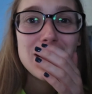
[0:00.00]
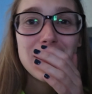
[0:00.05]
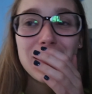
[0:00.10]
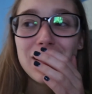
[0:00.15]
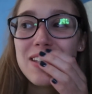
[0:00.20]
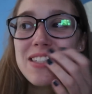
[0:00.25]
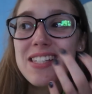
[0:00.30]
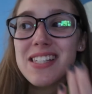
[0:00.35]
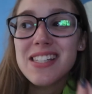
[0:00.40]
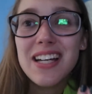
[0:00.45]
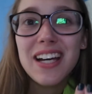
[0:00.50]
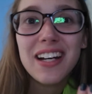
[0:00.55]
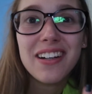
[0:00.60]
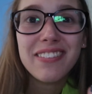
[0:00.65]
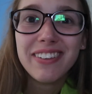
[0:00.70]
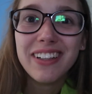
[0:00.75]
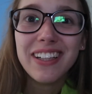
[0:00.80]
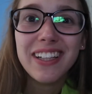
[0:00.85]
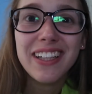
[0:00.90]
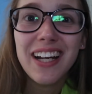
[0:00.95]
So this is kind of
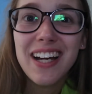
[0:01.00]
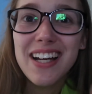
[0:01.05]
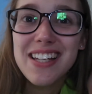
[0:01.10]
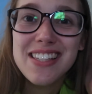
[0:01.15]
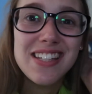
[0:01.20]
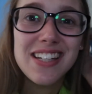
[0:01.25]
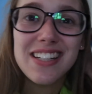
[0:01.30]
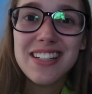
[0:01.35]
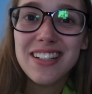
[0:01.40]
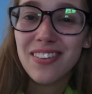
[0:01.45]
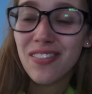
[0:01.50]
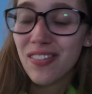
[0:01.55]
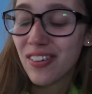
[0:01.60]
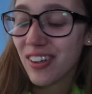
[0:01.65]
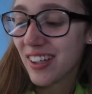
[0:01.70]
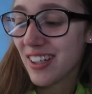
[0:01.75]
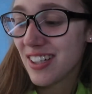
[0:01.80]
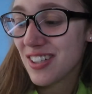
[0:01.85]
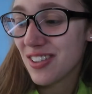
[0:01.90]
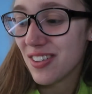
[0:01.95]
really nice. I don't
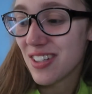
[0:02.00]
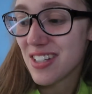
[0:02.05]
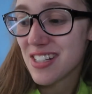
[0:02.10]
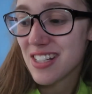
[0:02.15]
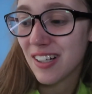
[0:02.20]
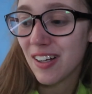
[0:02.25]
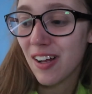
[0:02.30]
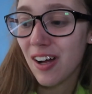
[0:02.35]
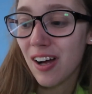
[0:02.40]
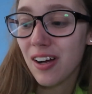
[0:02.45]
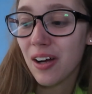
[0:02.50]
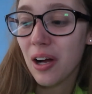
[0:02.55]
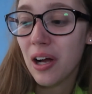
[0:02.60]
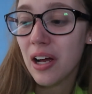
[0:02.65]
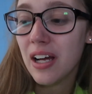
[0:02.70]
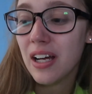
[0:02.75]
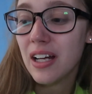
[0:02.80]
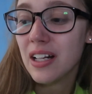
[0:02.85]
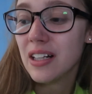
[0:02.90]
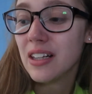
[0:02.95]
really do this a lot,
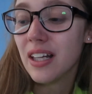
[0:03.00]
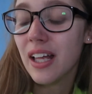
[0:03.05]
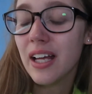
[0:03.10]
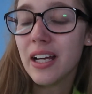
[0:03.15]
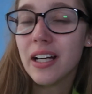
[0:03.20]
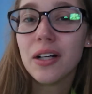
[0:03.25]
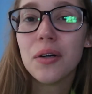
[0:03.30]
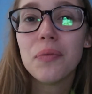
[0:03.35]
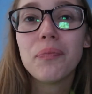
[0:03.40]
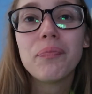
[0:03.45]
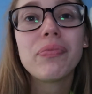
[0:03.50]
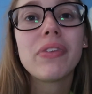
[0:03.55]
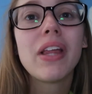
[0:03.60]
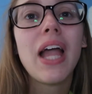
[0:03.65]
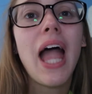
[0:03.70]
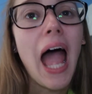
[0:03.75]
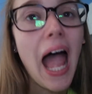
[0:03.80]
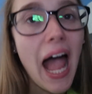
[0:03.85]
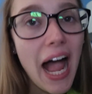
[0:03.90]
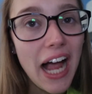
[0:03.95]
like
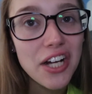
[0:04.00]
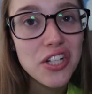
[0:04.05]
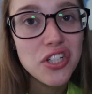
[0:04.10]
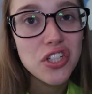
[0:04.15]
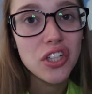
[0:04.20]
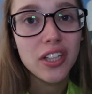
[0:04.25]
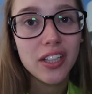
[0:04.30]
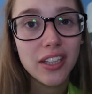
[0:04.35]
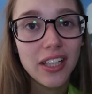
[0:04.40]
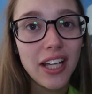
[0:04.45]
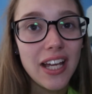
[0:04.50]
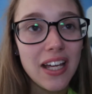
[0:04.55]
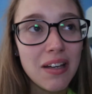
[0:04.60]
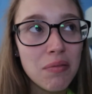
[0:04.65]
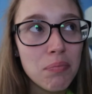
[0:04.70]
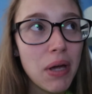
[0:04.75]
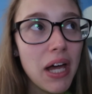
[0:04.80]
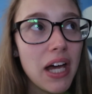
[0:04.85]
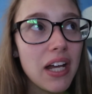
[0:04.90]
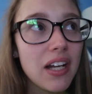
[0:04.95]
actually lay
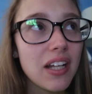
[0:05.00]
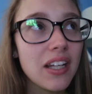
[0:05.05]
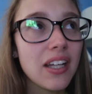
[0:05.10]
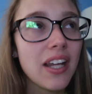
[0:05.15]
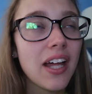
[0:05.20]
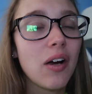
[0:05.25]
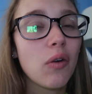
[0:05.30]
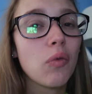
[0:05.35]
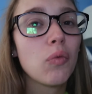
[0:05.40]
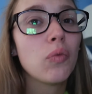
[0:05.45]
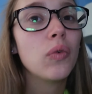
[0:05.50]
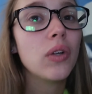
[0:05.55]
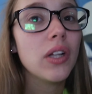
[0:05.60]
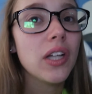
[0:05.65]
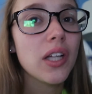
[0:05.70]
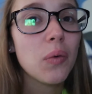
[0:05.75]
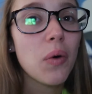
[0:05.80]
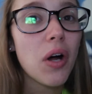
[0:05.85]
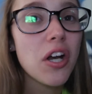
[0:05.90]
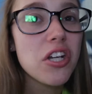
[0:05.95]
in bed and like
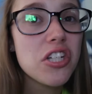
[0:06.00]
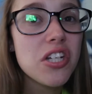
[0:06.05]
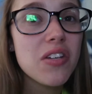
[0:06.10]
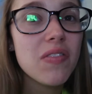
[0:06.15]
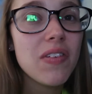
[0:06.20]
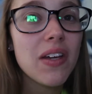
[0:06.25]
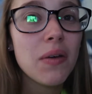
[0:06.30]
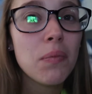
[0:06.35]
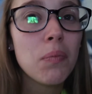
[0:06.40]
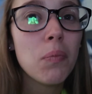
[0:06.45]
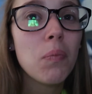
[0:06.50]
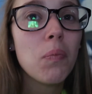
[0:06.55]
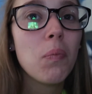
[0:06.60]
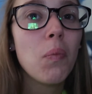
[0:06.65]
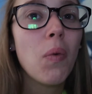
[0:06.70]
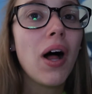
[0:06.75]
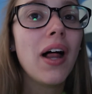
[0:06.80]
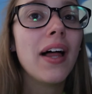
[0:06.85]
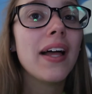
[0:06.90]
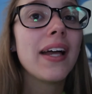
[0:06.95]
really watch T V
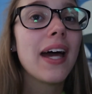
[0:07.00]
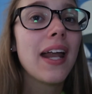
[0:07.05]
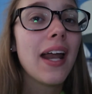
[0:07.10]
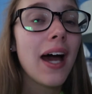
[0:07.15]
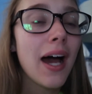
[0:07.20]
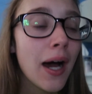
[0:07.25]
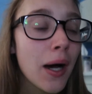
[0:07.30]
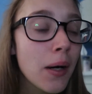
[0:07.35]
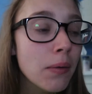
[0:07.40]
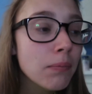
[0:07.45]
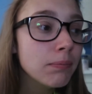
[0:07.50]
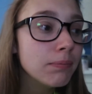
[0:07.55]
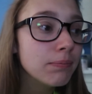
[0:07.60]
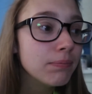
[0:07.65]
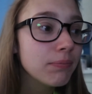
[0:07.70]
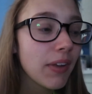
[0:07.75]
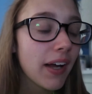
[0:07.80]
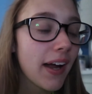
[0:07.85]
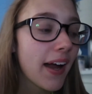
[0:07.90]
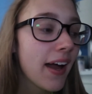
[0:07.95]
while I get up.
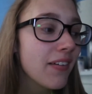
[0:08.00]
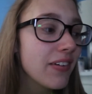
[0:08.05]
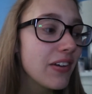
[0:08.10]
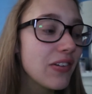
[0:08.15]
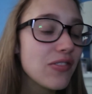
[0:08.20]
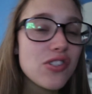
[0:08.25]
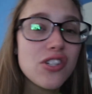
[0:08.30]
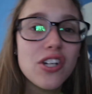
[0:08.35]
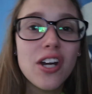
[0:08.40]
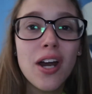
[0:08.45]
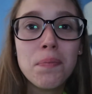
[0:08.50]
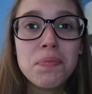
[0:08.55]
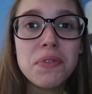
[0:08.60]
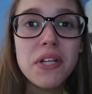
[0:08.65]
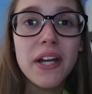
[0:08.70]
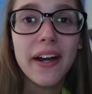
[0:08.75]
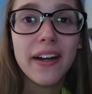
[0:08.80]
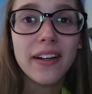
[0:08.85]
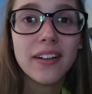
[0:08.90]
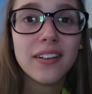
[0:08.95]
Like I haven't even stood up
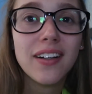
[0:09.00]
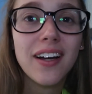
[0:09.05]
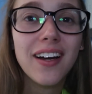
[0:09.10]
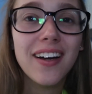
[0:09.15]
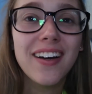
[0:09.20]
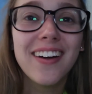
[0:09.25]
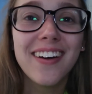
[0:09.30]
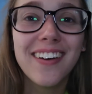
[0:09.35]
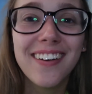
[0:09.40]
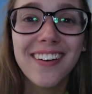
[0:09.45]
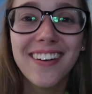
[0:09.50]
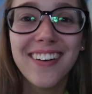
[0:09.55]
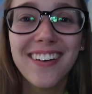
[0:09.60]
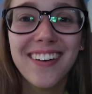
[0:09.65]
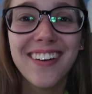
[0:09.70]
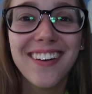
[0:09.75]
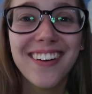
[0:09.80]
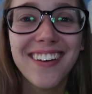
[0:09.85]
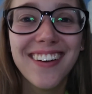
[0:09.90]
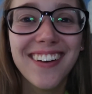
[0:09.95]
today.
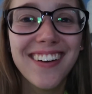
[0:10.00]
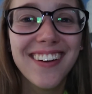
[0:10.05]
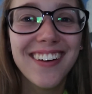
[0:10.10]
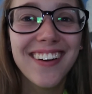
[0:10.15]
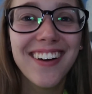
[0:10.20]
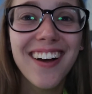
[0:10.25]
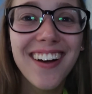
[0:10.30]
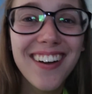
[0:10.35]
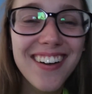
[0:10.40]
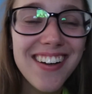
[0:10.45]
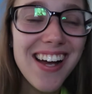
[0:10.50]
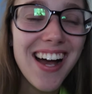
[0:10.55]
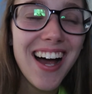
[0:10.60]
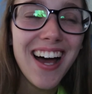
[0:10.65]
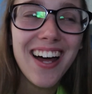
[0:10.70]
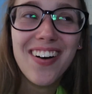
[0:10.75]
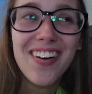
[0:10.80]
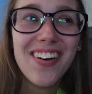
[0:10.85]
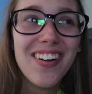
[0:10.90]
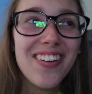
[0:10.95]
I
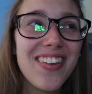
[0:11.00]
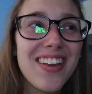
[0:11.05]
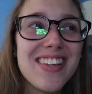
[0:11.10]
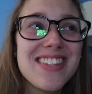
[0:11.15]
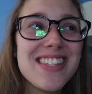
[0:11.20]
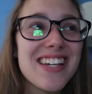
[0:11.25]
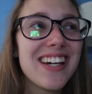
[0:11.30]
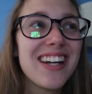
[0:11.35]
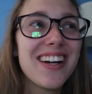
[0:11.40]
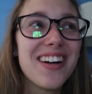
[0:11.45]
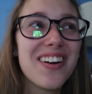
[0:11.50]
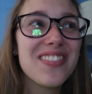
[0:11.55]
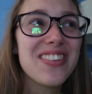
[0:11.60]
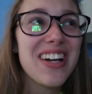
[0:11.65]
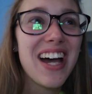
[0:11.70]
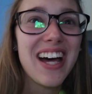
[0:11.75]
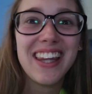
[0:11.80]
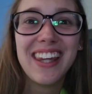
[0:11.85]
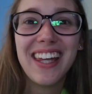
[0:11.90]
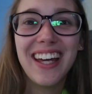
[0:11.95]
don't know if that's a good or a
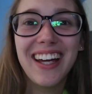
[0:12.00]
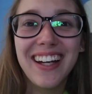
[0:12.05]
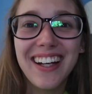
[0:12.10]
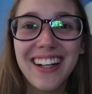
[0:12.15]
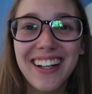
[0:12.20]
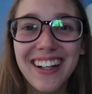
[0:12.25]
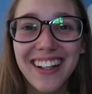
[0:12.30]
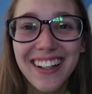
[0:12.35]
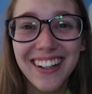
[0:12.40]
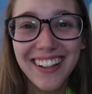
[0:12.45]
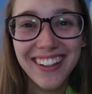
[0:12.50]
bad thing.